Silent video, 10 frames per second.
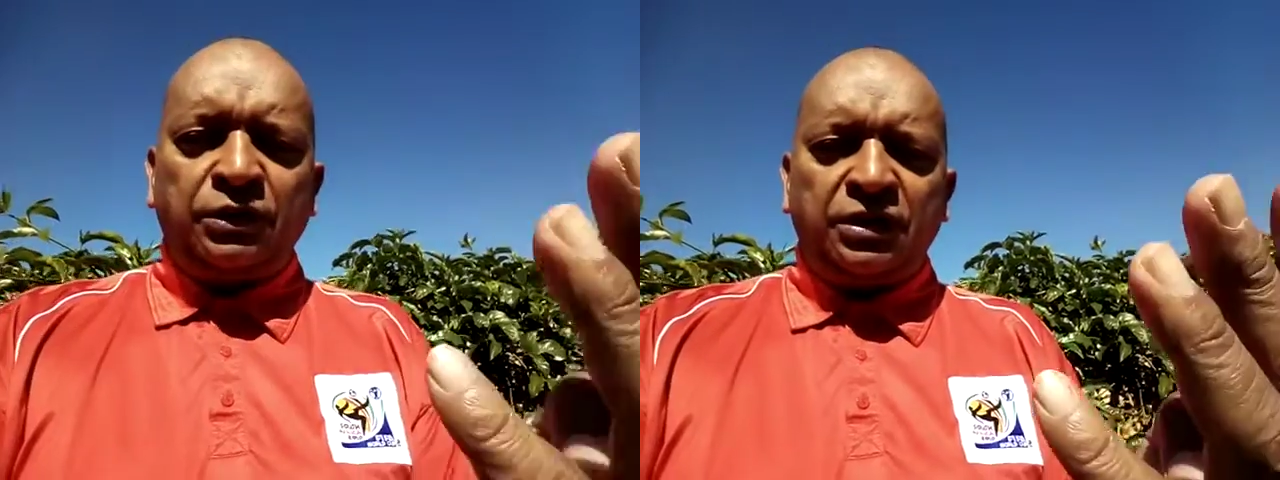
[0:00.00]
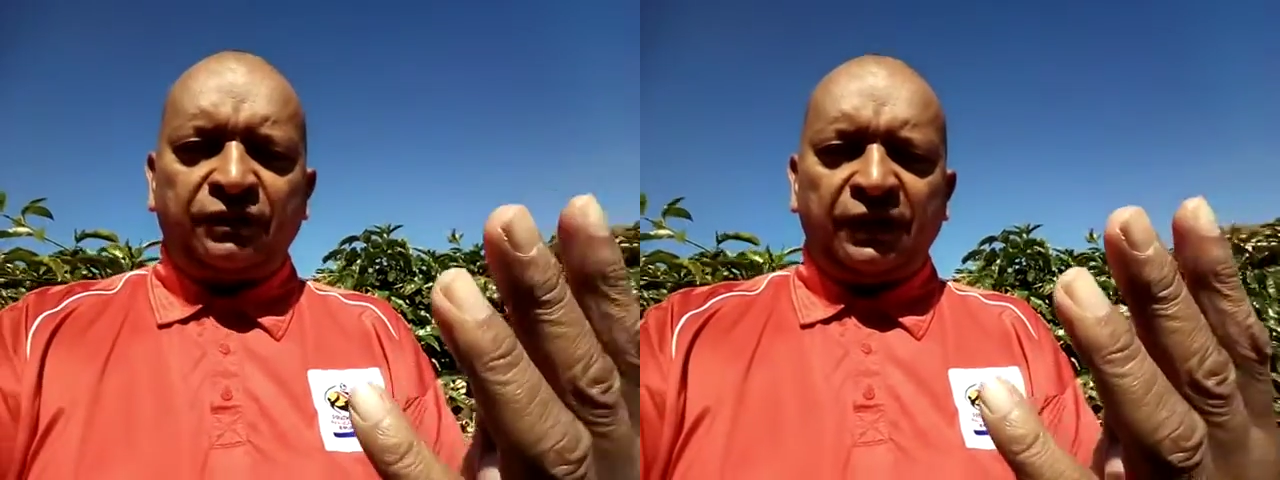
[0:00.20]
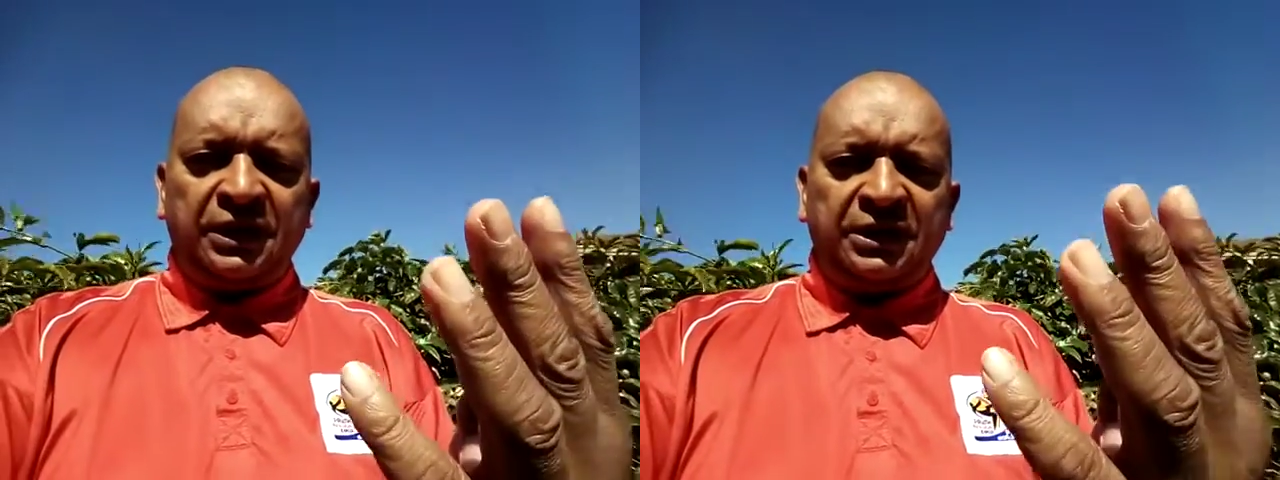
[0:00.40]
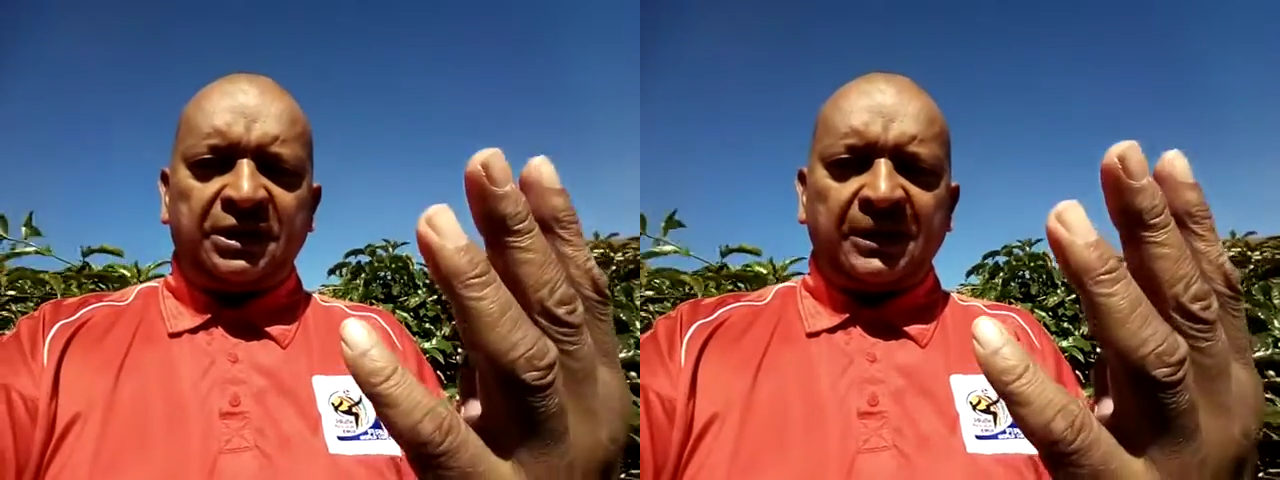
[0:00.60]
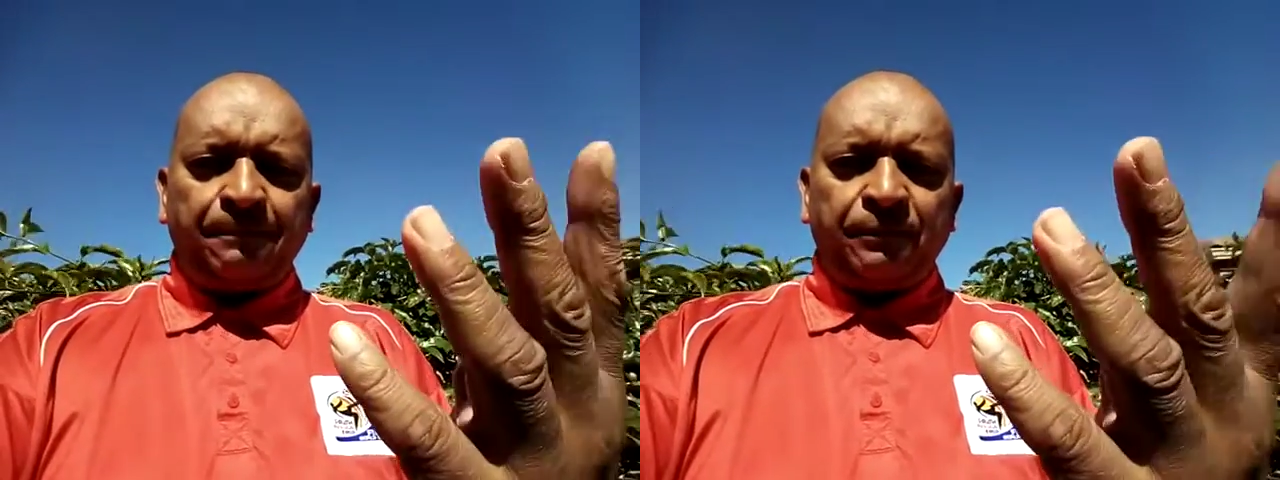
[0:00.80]
his fingers
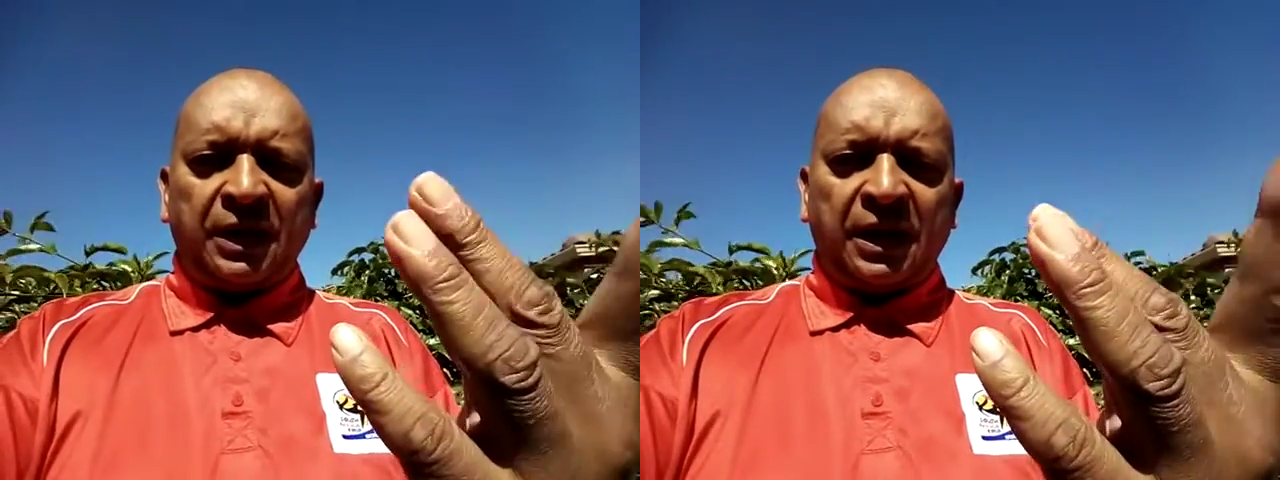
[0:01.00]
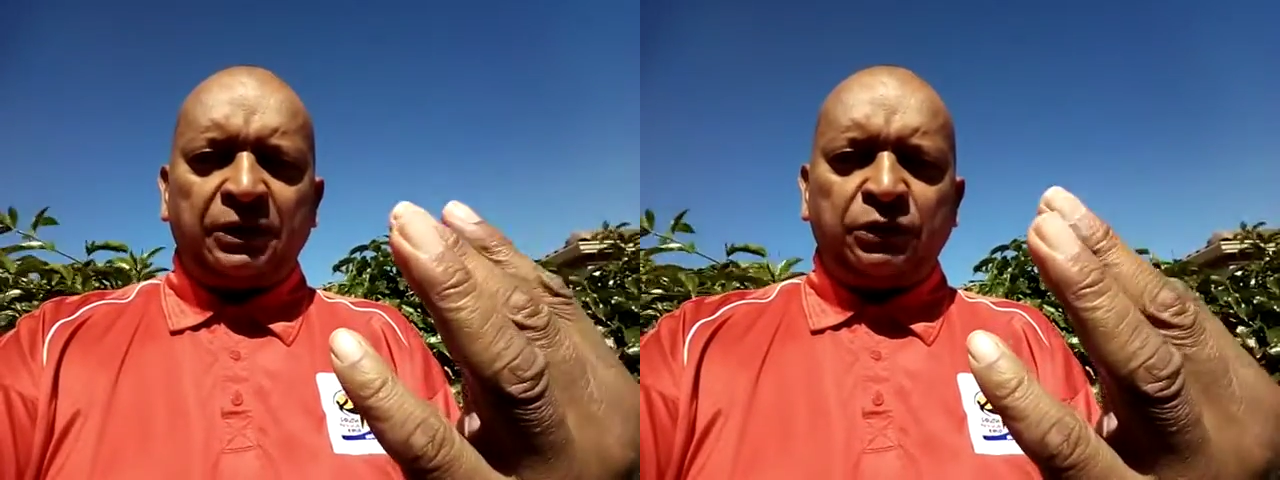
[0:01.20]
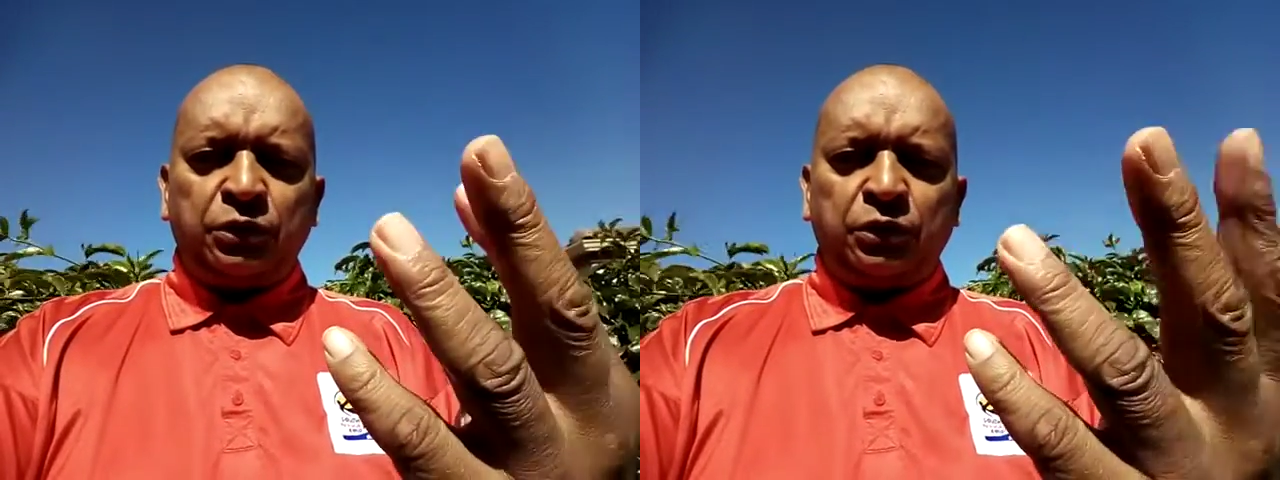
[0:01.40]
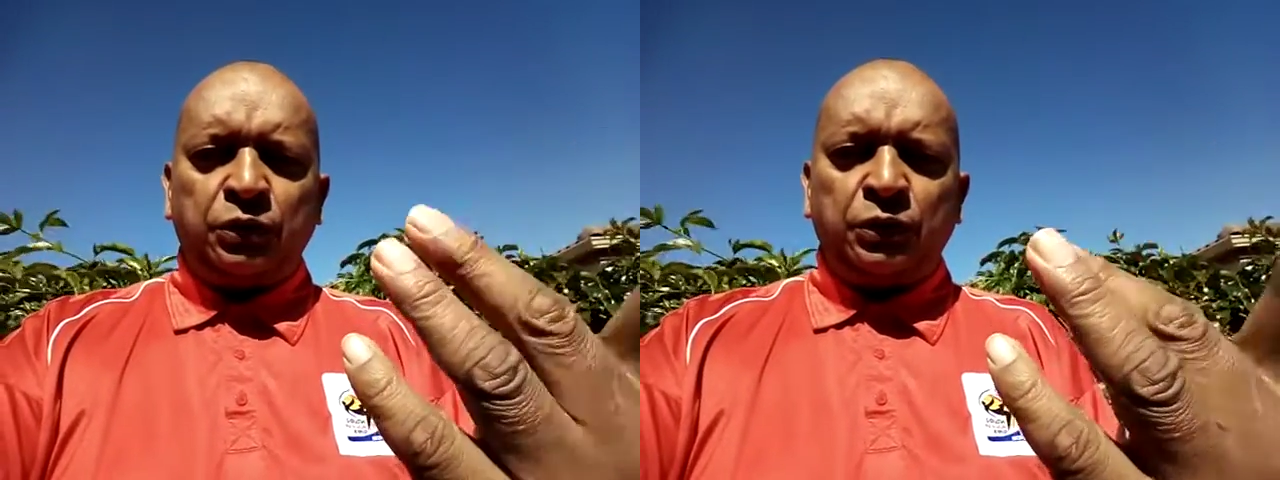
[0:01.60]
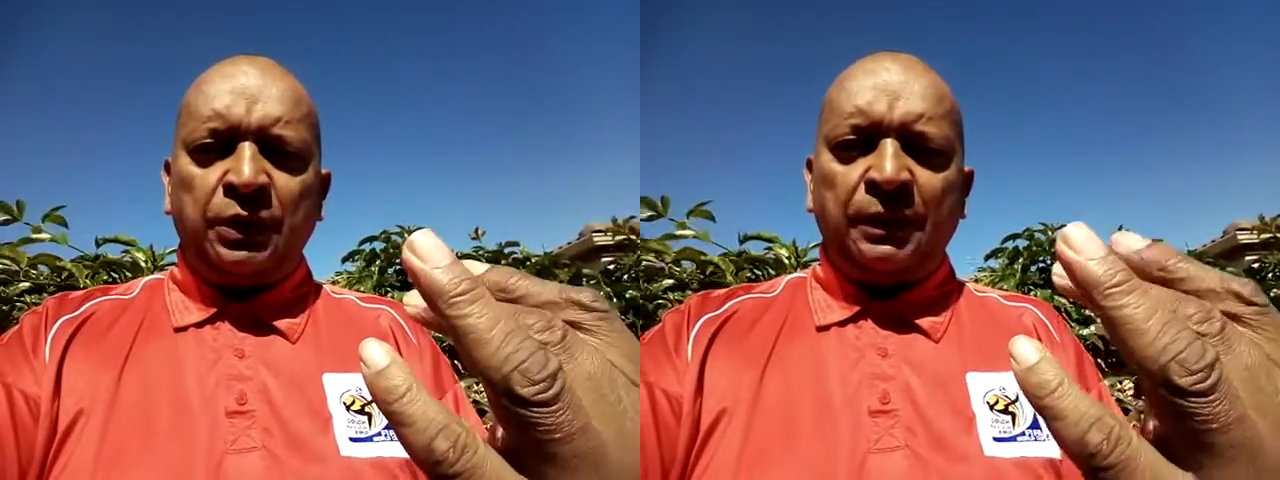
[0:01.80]
and
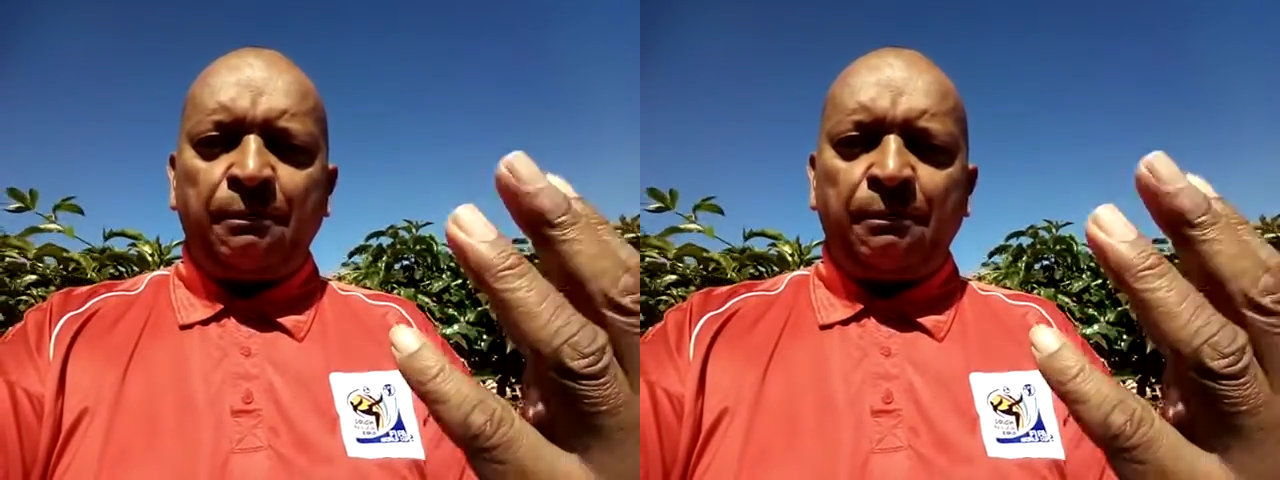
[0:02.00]
to